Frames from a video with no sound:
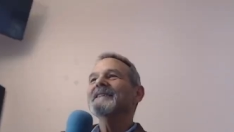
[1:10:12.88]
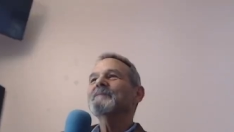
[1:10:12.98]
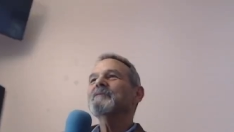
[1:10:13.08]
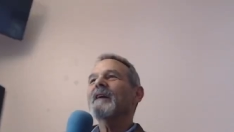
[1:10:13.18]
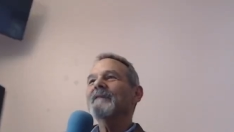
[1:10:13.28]

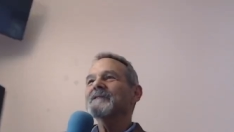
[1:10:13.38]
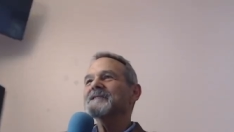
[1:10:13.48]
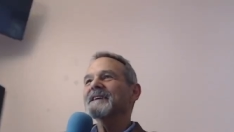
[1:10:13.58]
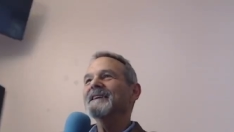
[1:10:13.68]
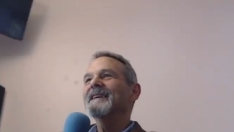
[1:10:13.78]

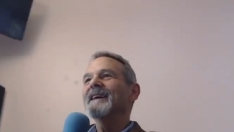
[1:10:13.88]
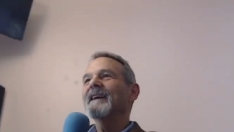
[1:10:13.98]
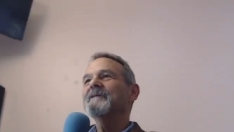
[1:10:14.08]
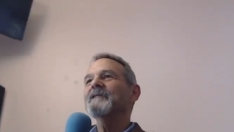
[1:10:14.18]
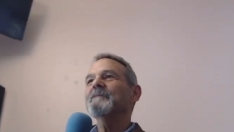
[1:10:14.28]
privacy of
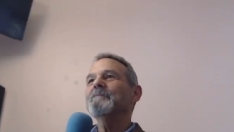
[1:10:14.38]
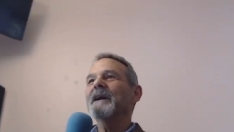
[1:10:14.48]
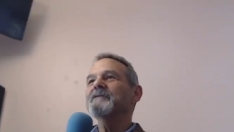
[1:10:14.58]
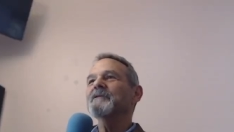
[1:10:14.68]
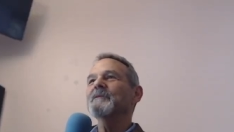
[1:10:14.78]
your
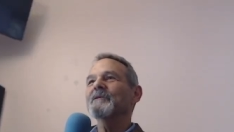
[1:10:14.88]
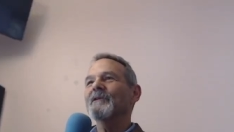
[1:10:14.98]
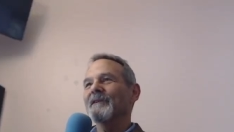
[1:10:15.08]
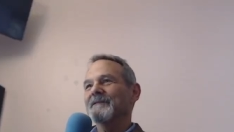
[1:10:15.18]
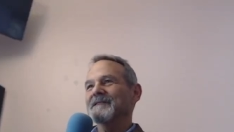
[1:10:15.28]
bedroom or
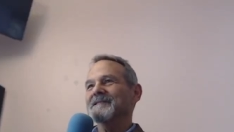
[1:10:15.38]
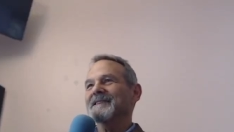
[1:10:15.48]
office.